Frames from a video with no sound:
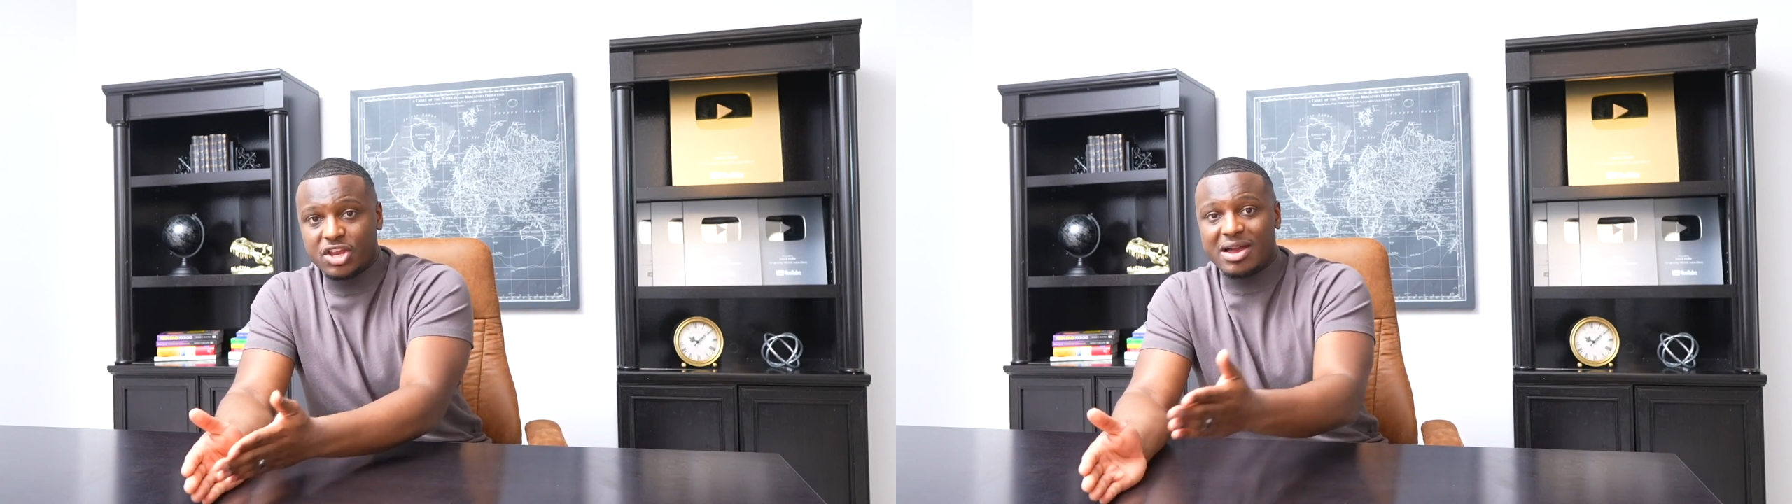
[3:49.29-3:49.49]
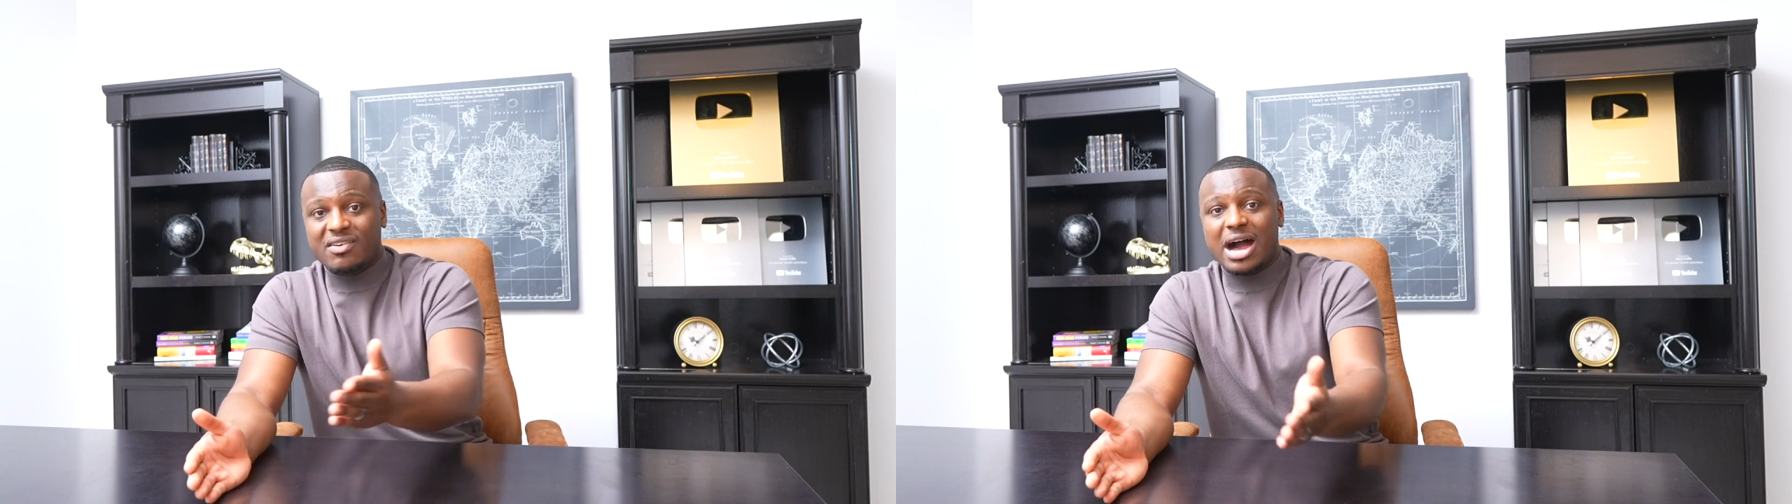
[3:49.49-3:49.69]

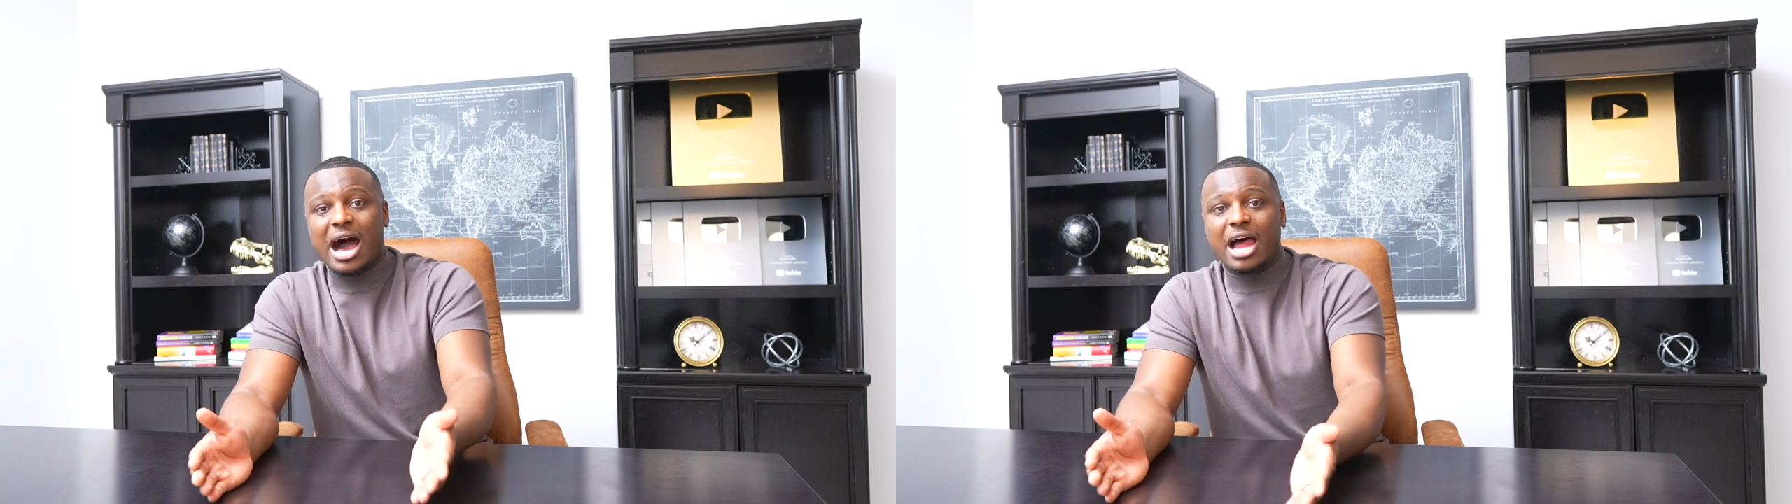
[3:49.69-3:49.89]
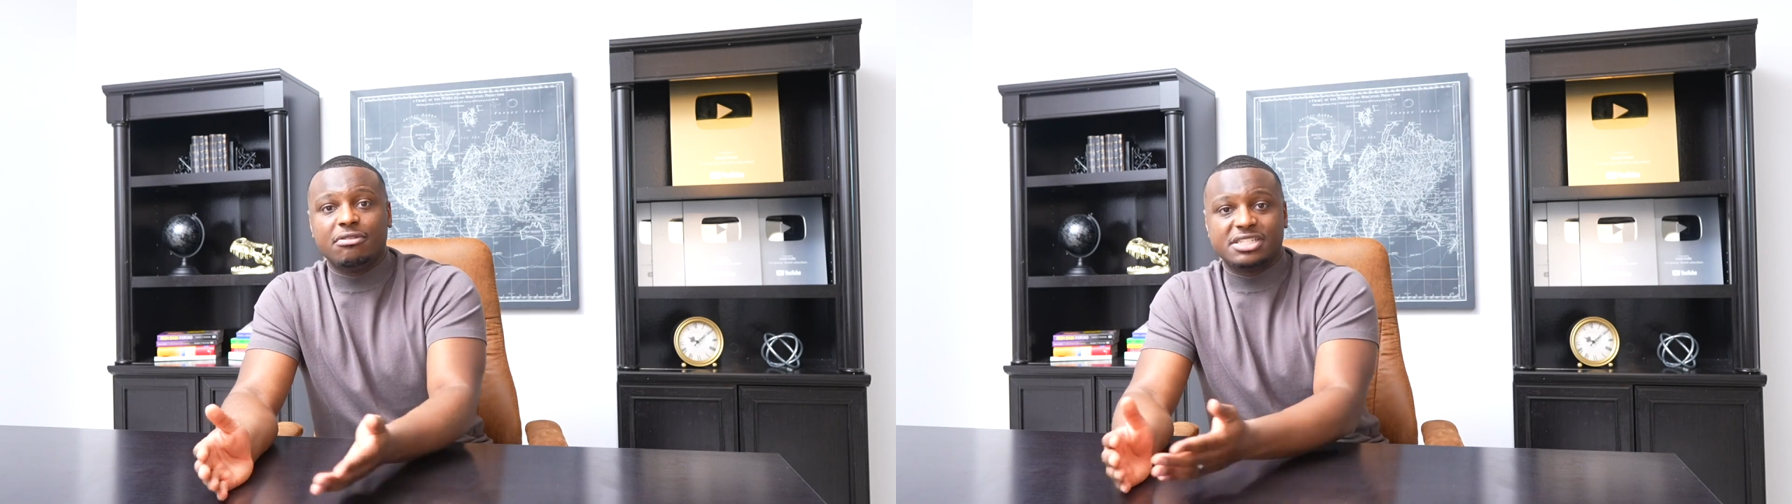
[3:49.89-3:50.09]
You have a
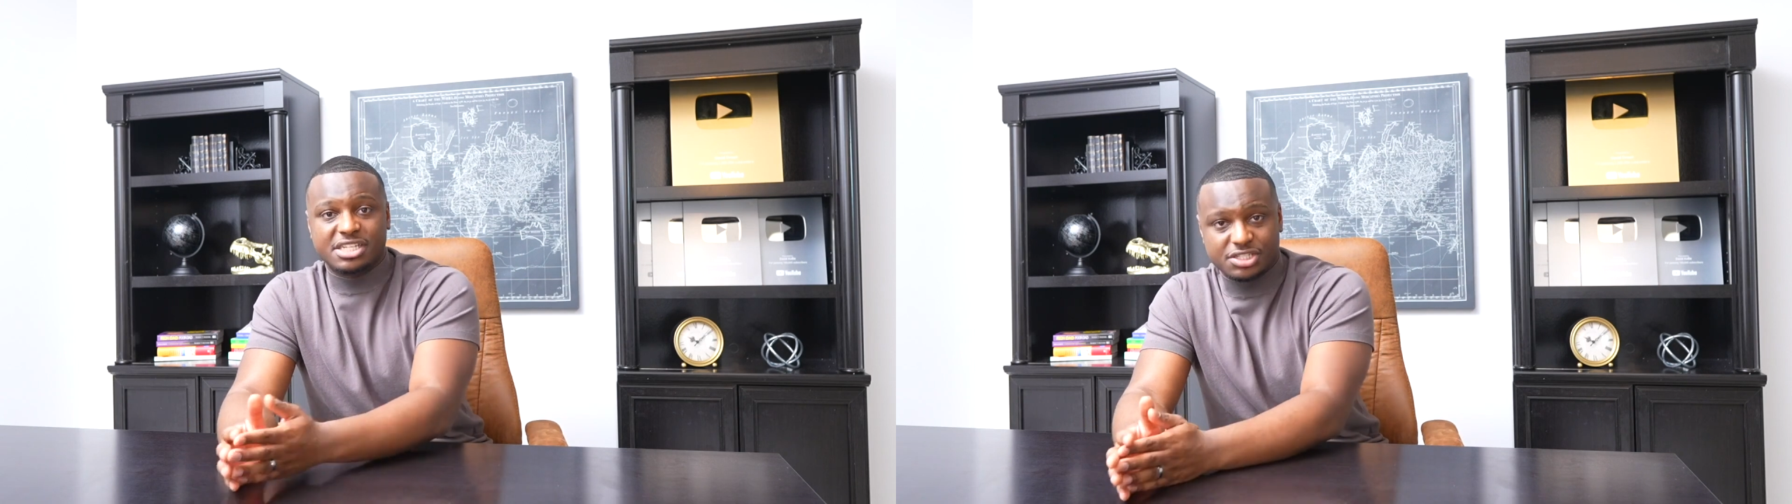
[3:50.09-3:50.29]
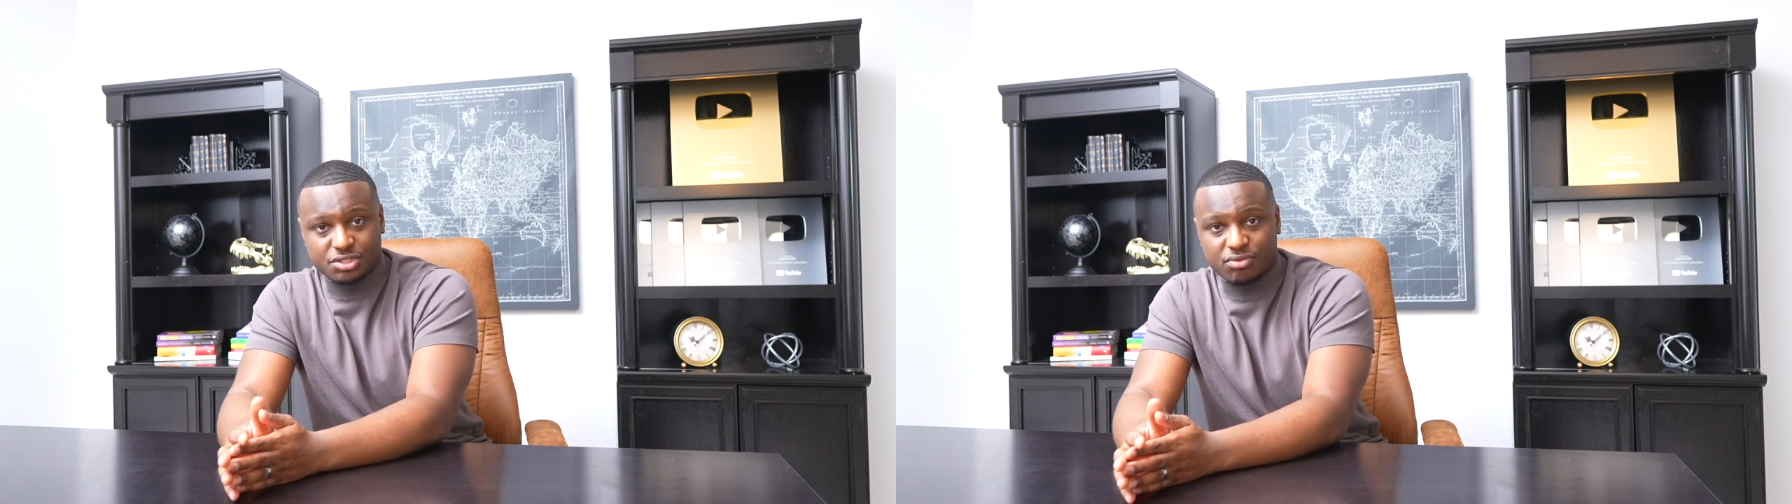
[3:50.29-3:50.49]
high
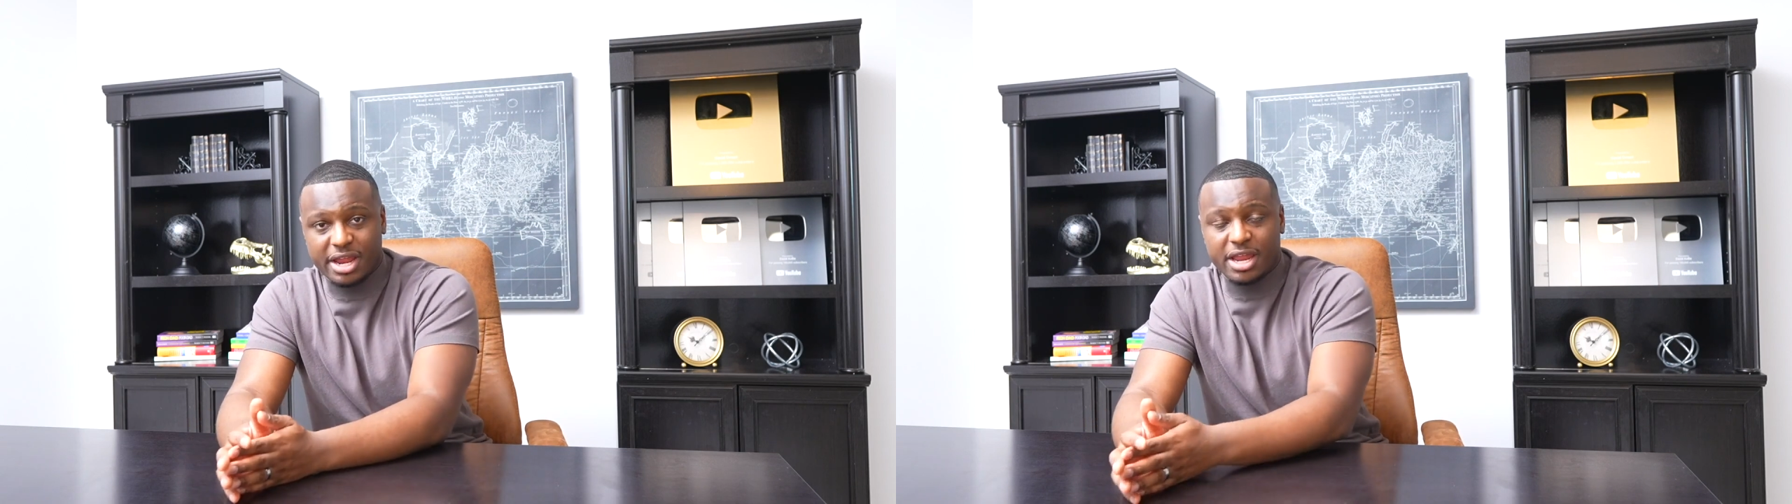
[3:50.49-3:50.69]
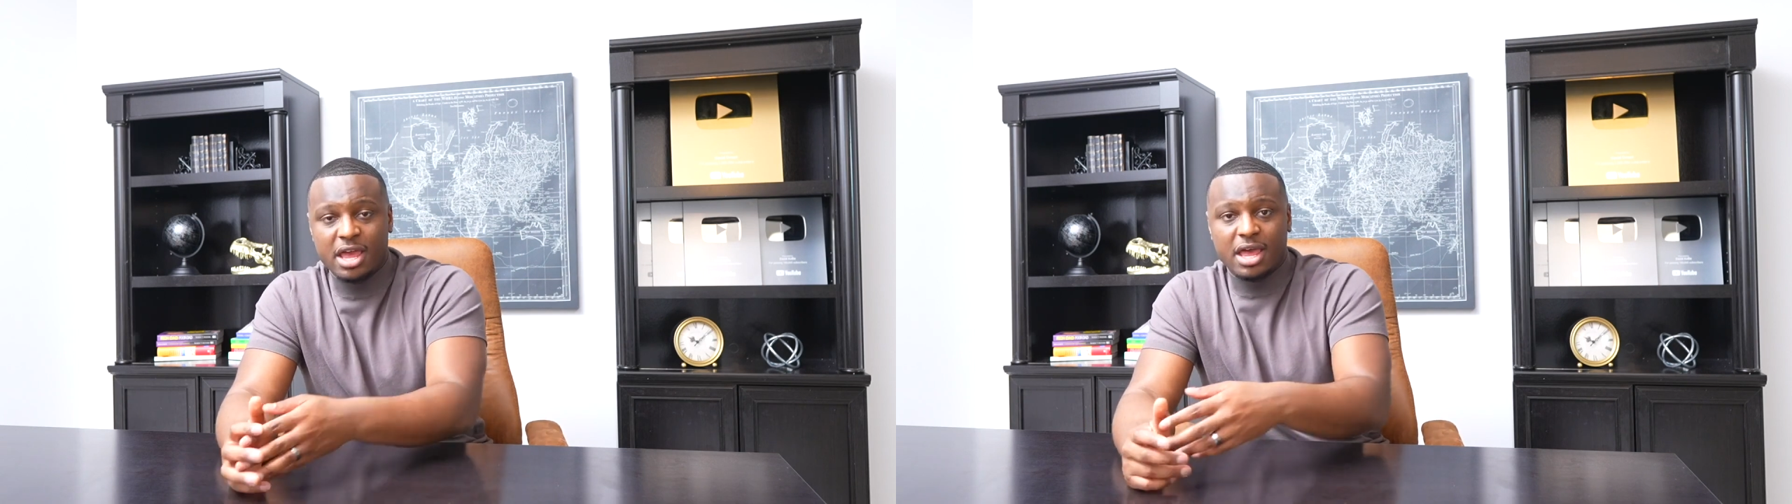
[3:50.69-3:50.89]
retention
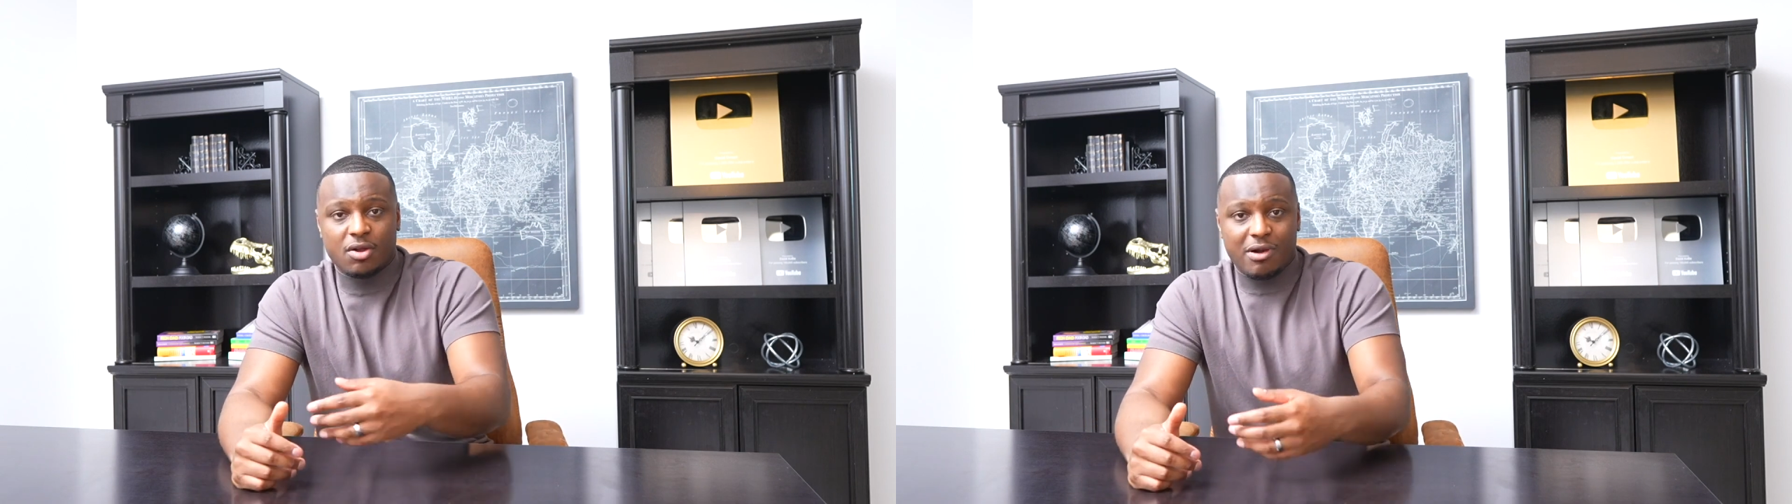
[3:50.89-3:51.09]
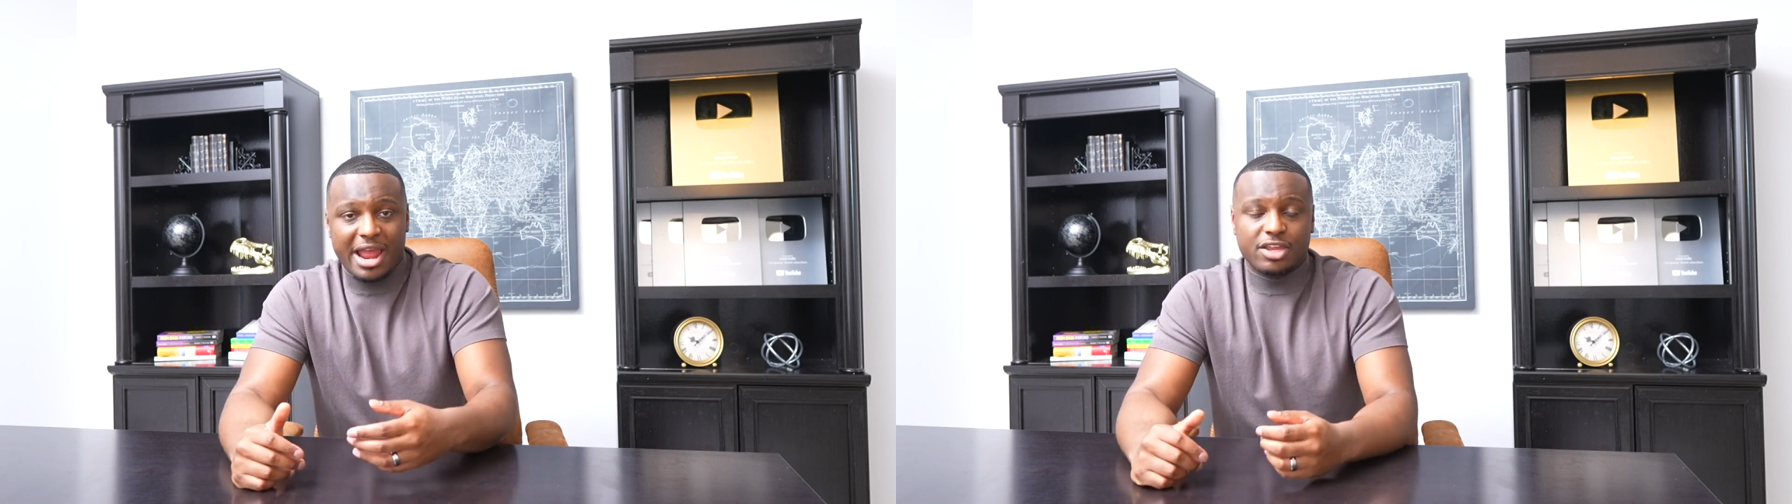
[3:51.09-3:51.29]
rate, right?